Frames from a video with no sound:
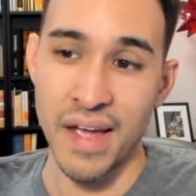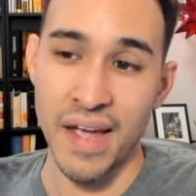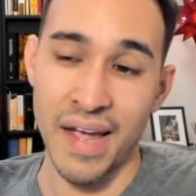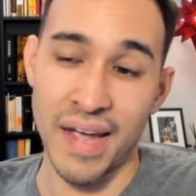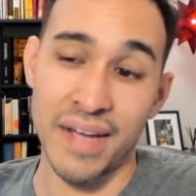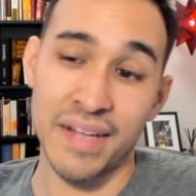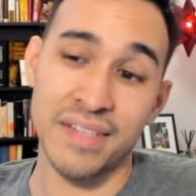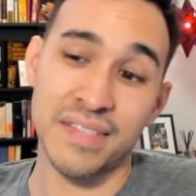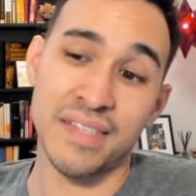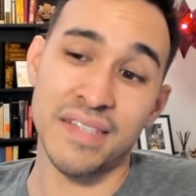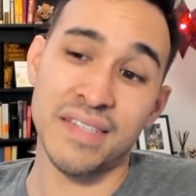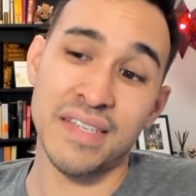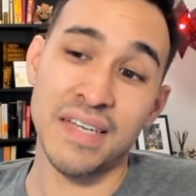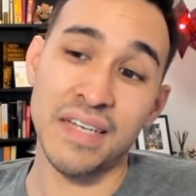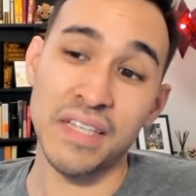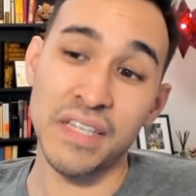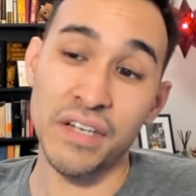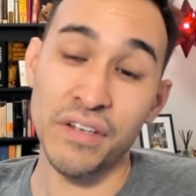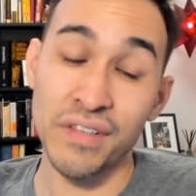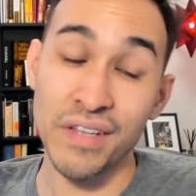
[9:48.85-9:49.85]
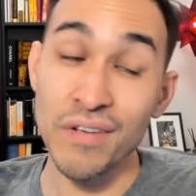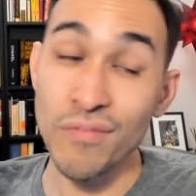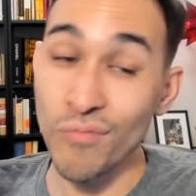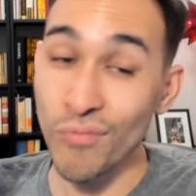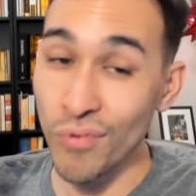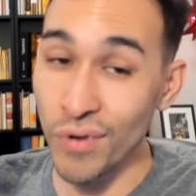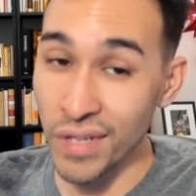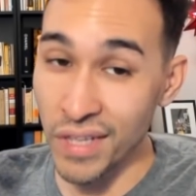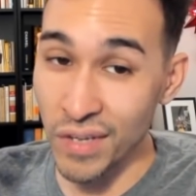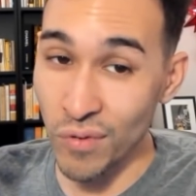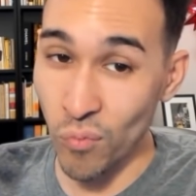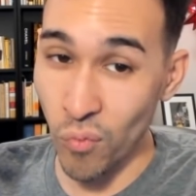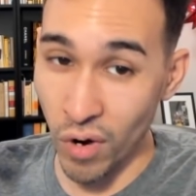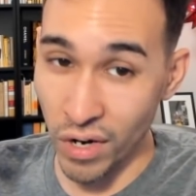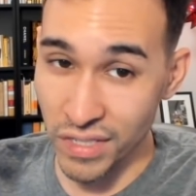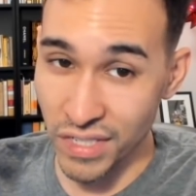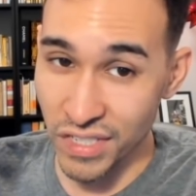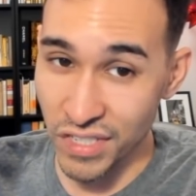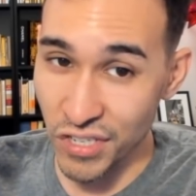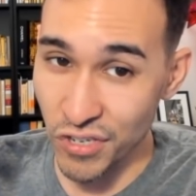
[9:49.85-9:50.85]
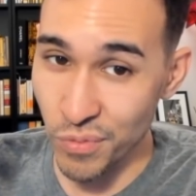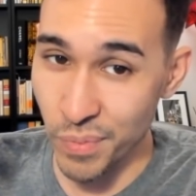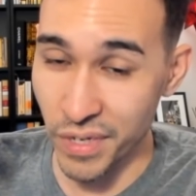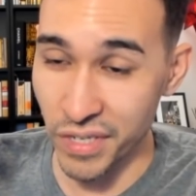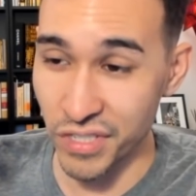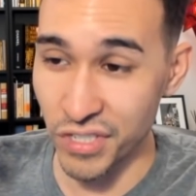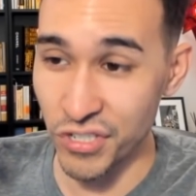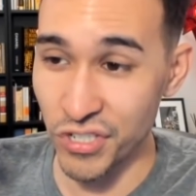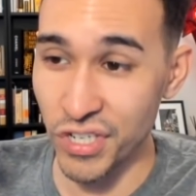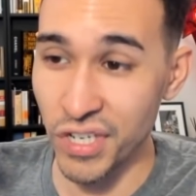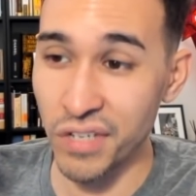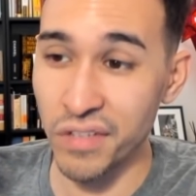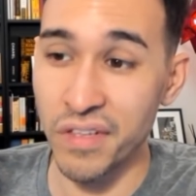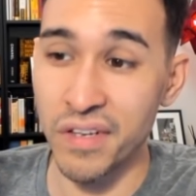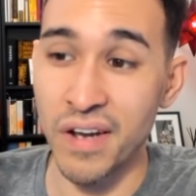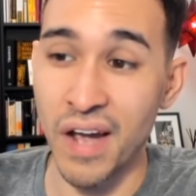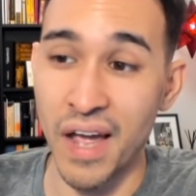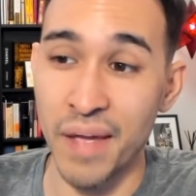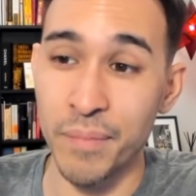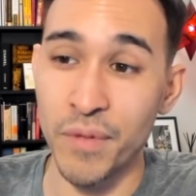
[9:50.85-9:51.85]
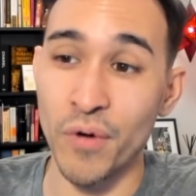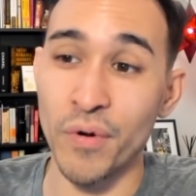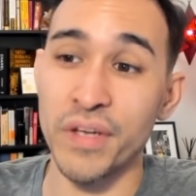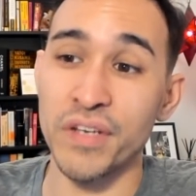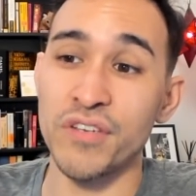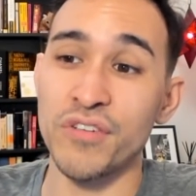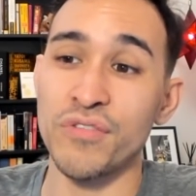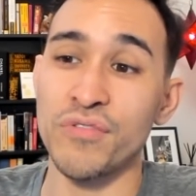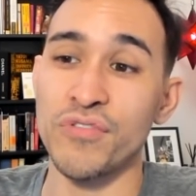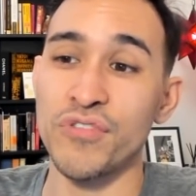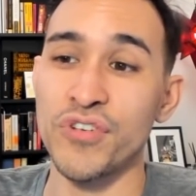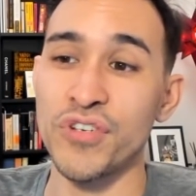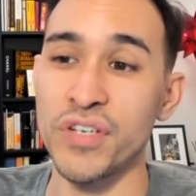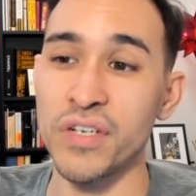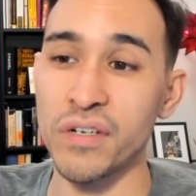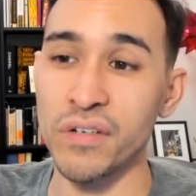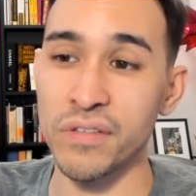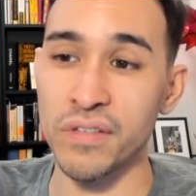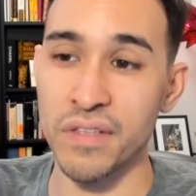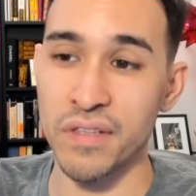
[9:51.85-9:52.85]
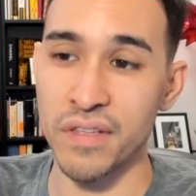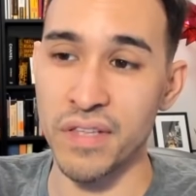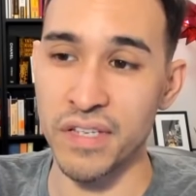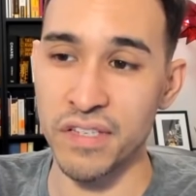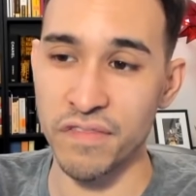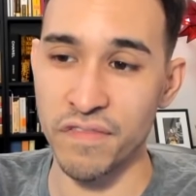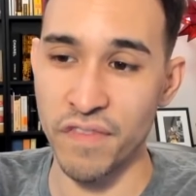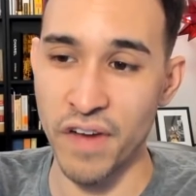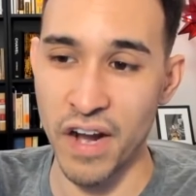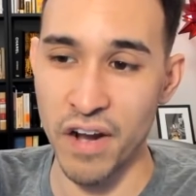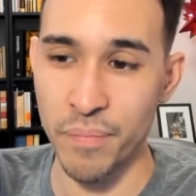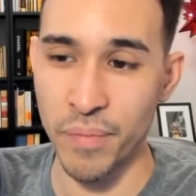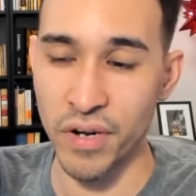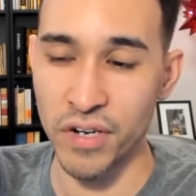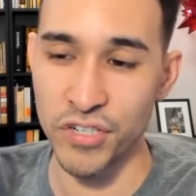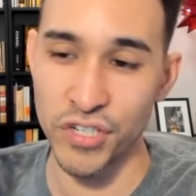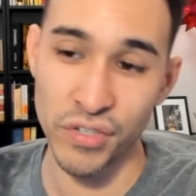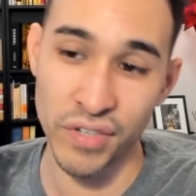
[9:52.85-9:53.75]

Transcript: And since he clearly really wanted to, because he shielded, I'm going to shield this Fire Punch.